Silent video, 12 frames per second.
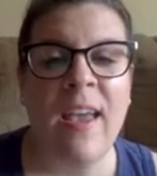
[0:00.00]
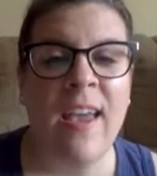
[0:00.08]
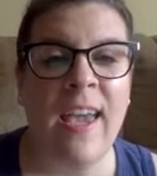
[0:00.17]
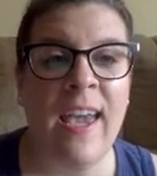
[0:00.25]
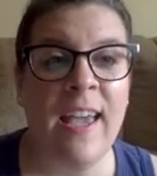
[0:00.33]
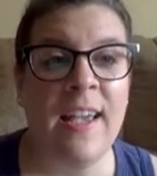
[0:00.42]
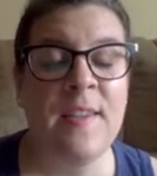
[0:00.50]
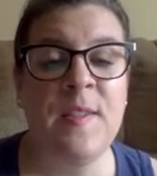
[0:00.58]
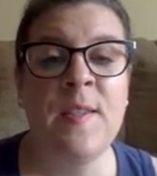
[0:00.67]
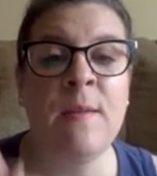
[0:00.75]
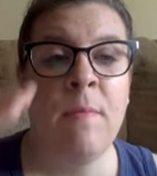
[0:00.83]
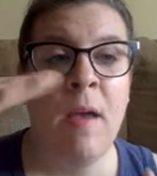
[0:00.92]

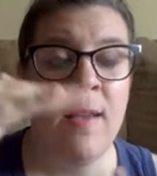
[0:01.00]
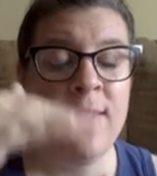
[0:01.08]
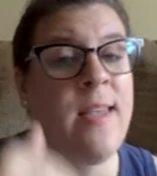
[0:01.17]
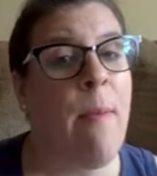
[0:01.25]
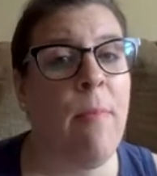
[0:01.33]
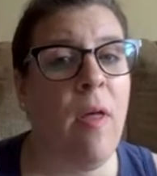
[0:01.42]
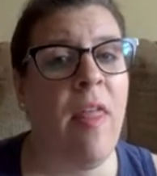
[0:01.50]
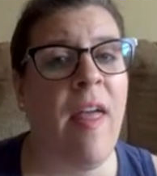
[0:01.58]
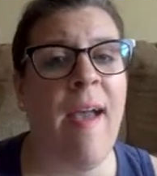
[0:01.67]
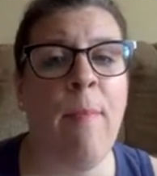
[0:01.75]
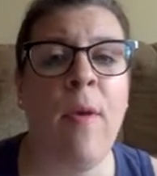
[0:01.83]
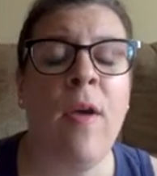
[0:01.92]
is assemble
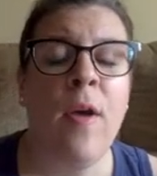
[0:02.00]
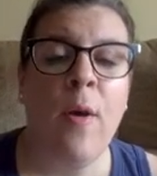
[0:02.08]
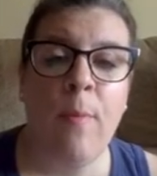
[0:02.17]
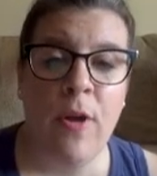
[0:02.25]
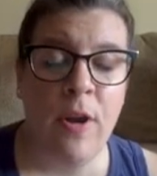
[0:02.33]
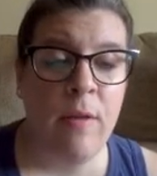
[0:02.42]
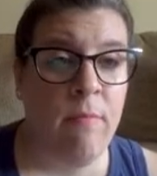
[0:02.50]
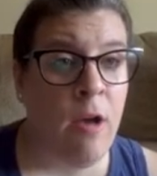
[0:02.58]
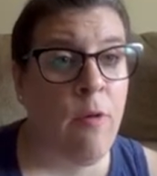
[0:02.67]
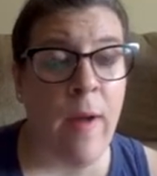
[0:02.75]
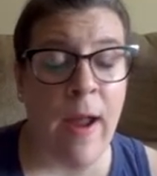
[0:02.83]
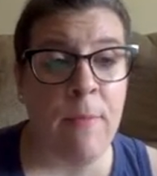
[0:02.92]
them, put a
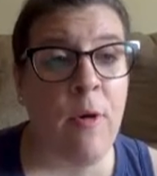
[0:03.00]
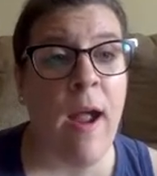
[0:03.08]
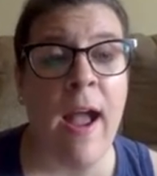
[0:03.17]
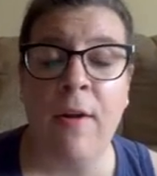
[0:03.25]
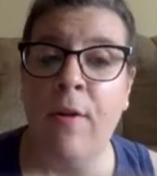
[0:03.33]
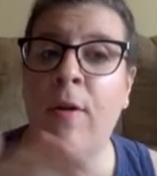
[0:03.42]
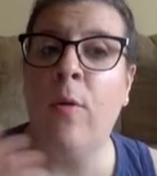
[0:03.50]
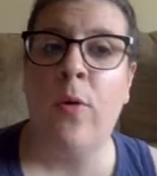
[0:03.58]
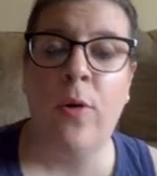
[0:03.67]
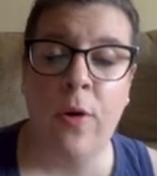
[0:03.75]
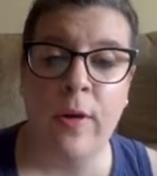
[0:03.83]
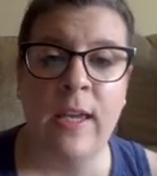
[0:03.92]
graham cracker or
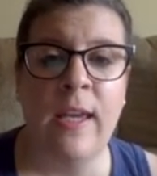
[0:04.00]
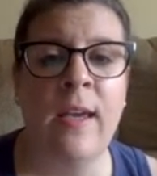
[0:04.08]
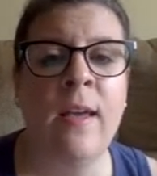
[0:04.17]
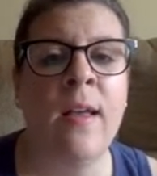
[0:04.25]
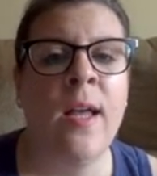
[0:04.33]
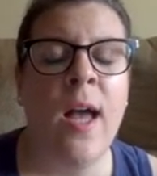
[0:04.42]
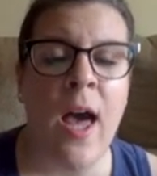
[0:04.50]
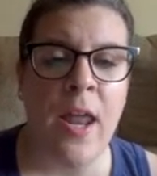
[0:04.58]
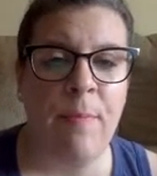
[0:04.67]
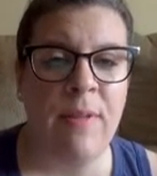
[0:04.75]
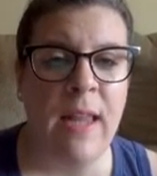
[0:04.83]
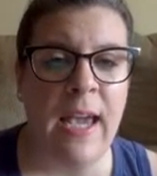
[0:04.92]
cookie on a
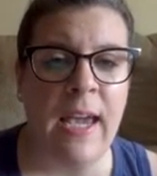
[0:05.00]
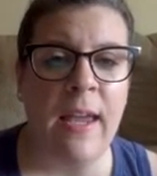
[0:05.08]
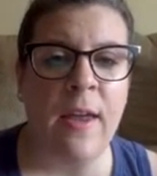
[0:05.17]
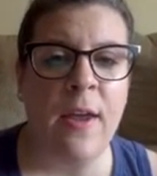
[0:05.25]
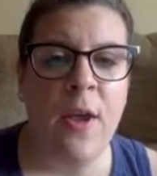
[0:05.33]
plate,